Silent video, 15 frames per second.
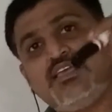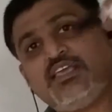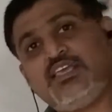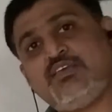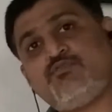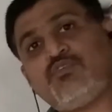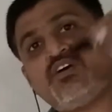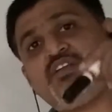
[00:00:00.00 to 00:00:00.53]

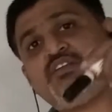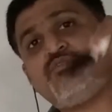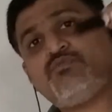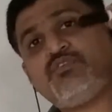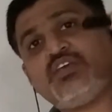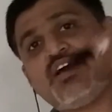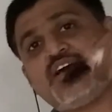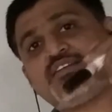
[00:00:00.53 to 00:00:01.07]
even
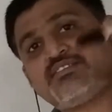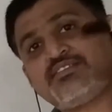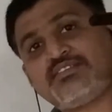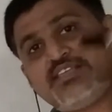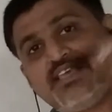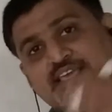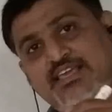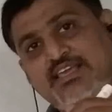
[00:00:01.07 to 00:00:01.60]
we are
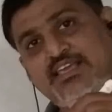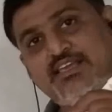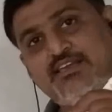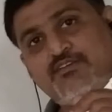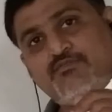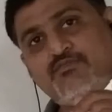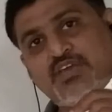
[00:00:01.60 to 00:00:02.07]
saying